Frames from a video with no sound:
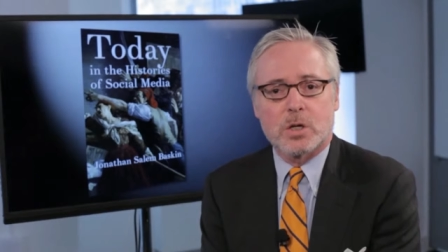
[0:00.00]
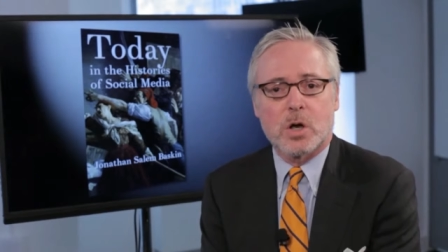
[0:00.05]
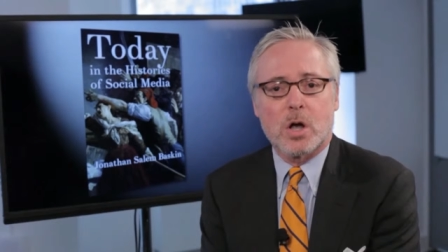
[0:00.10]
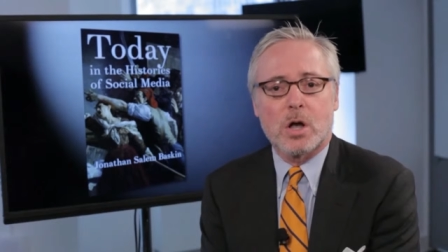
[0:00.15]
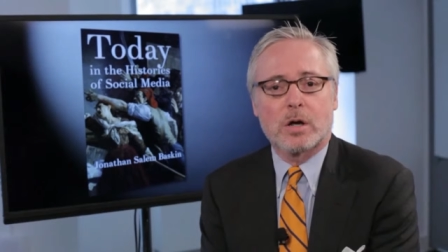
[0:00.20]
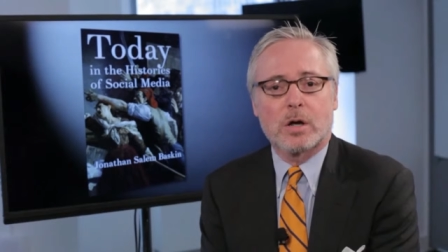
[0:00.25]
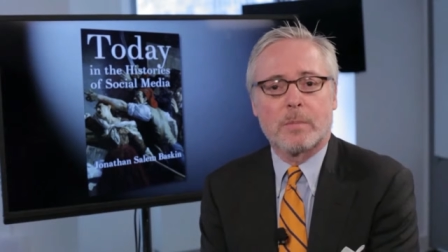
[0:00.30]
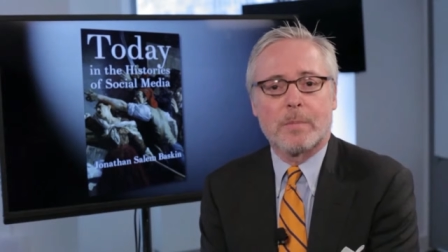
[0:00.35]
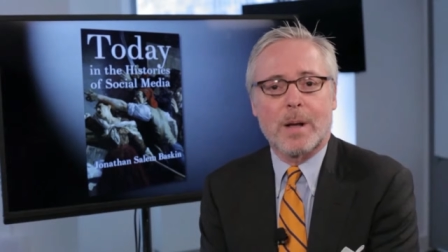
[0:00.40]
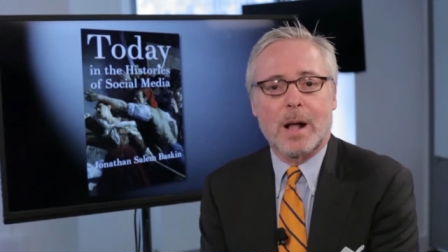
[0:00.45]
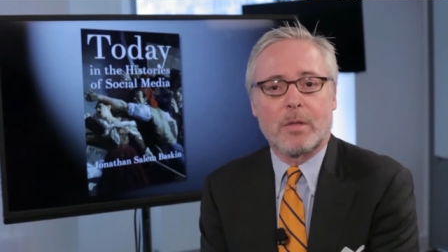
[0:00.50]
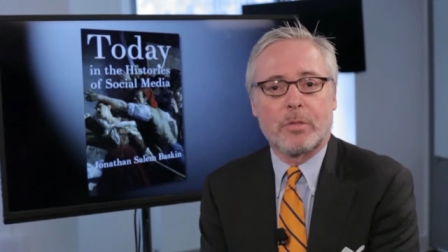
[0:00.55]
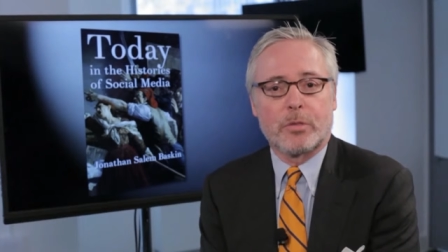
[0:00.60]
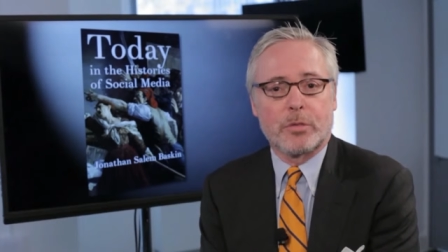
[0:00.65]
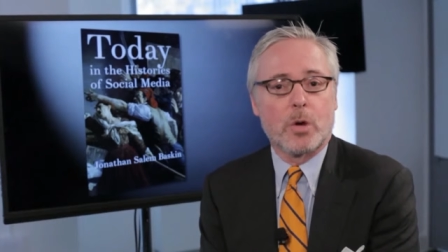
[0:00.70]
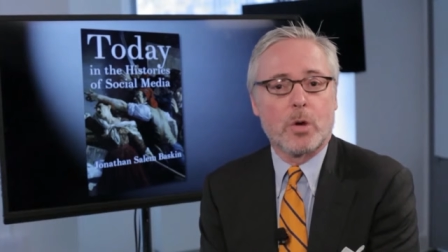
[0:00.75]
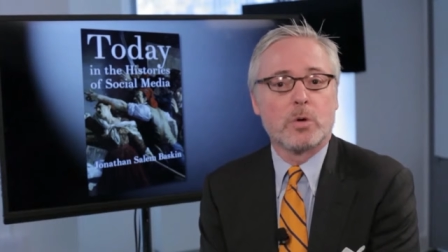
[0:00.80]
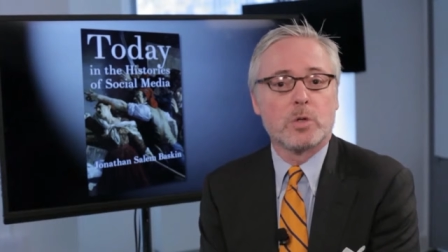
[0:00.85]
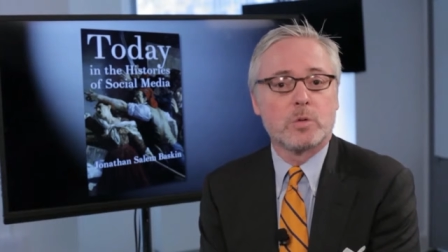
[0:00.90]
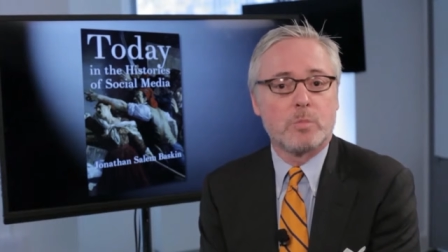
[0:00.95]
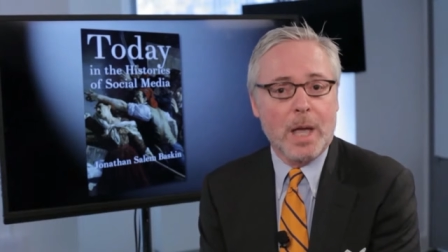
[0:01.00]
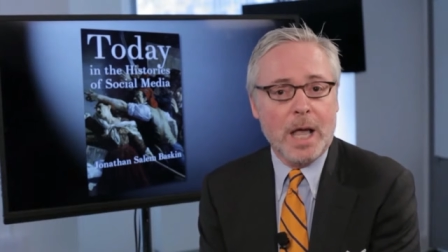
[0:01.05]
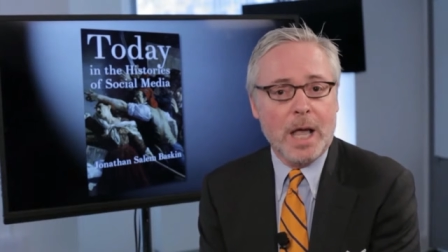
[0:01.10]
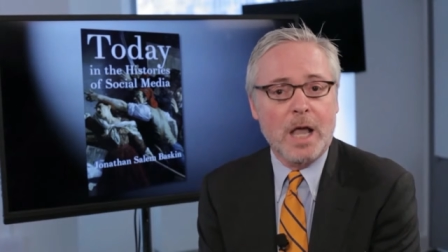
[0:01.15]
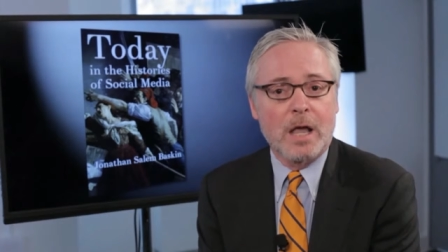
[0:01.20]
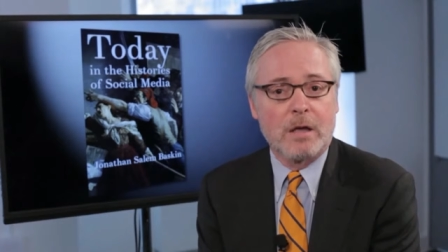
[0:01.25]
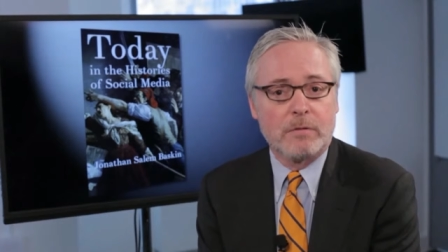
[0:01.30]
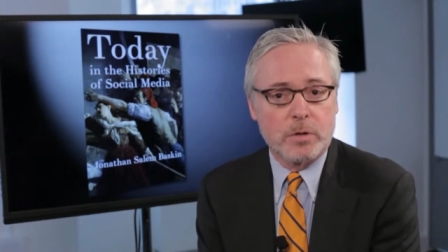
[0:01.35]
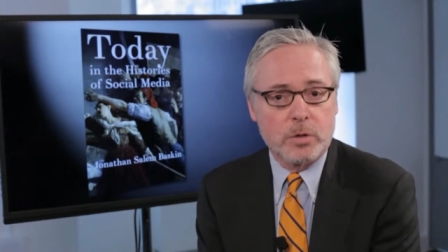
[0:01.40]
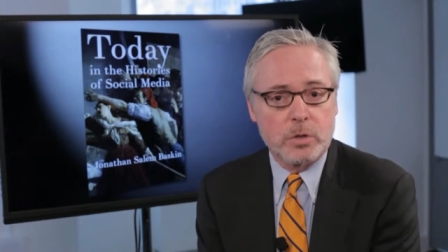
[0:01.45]
talk about those
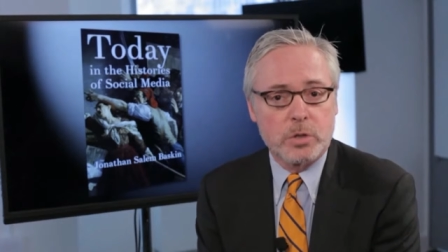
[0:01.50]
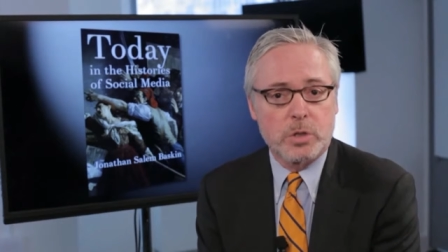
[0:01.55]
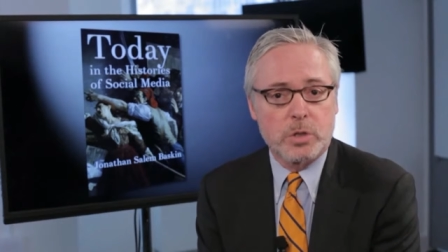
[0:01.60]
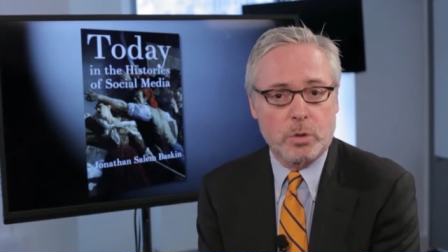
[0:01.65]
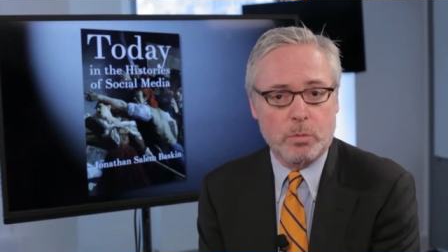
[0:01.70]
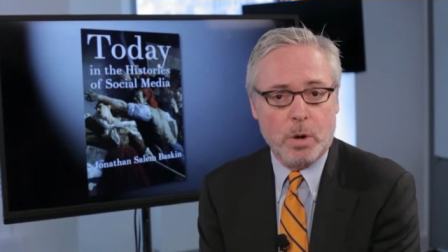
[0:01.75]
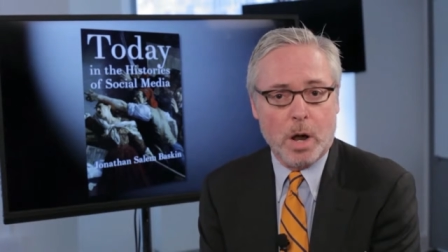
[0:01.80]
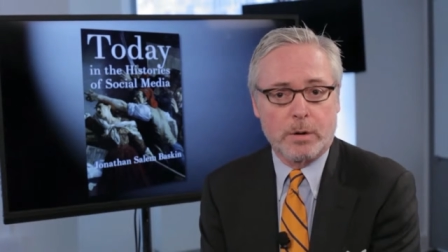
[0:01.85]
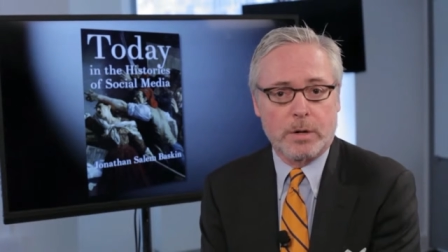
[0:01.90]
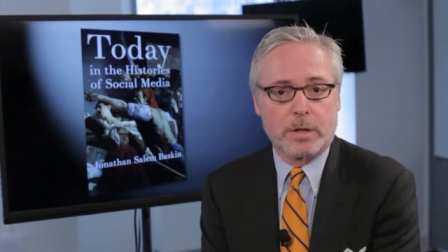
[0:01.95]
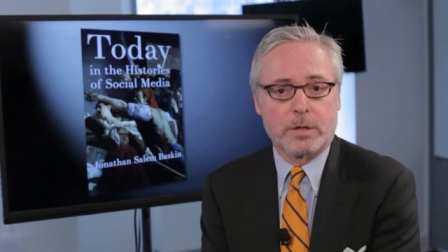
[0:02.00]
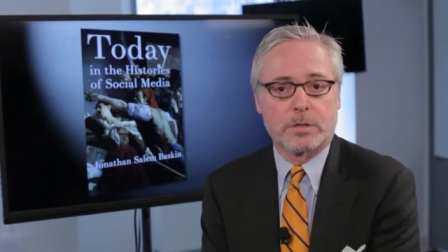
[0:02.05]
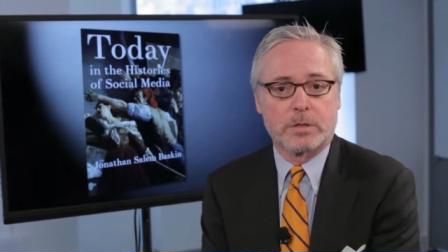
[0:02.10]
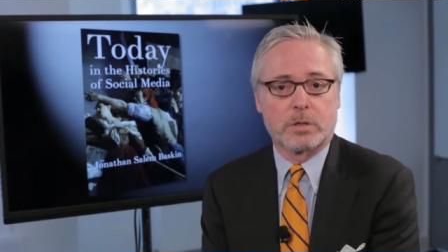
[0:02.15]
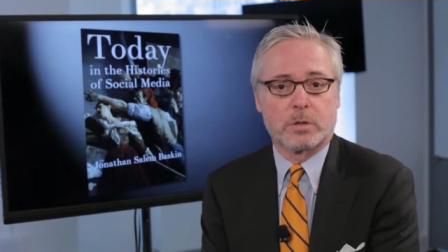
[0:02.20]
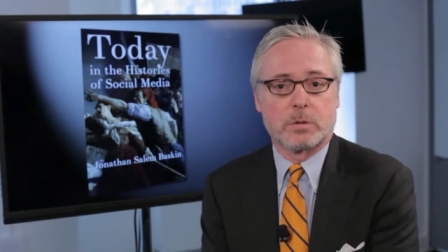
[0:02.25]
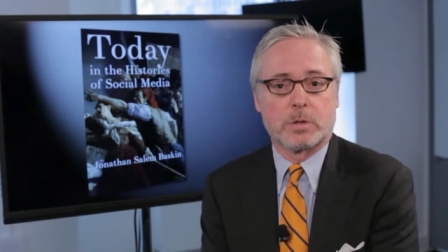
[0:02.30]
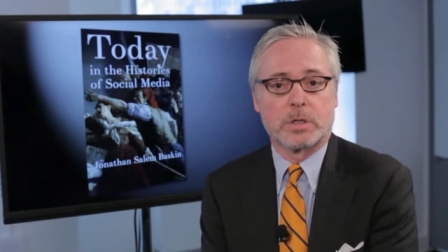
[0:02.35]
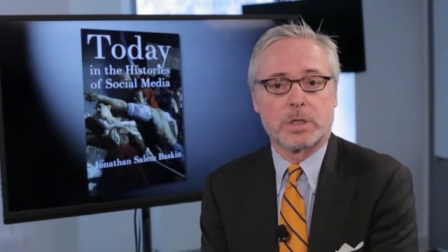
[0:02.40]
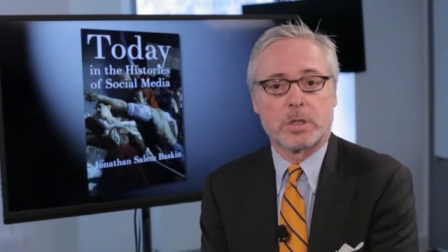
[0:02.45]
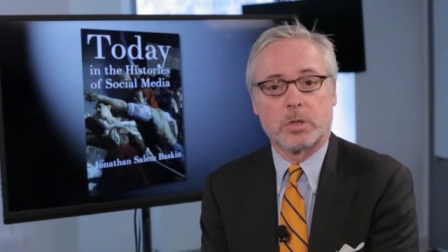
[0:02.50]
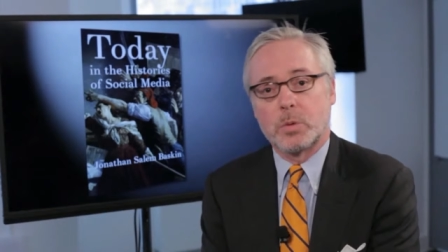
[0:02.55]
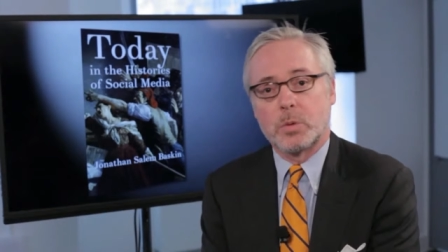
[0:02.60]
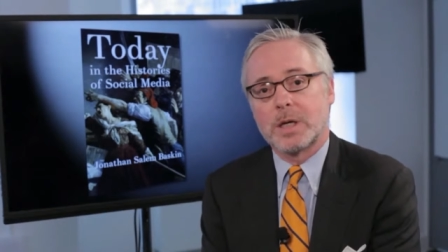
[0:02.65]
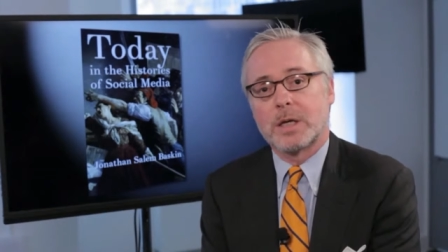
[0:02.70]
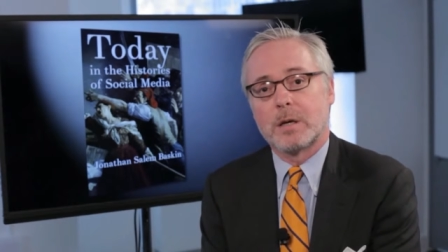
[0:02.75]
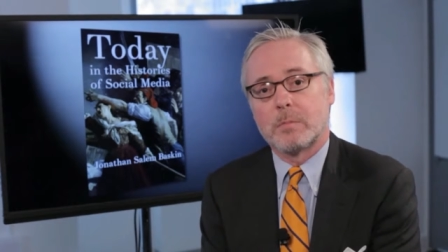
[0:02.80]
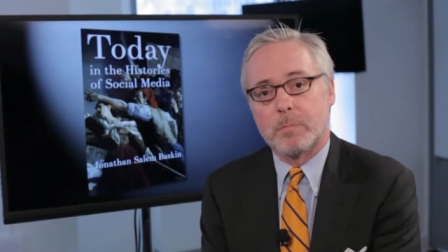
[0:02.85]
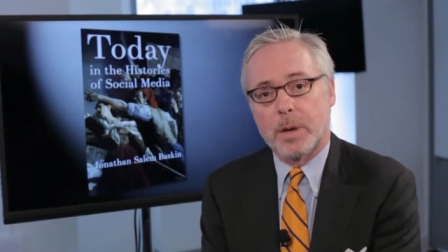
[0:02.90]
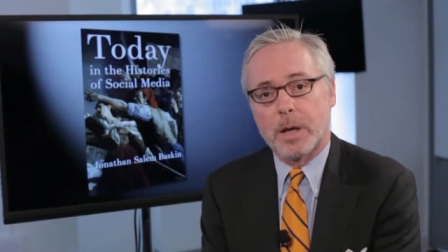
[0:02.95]
behaviors throughout history so that
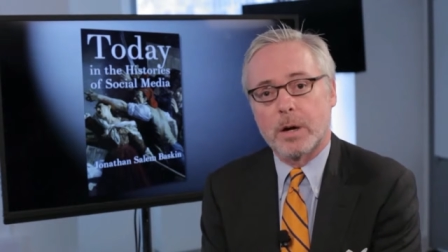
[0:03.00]
we can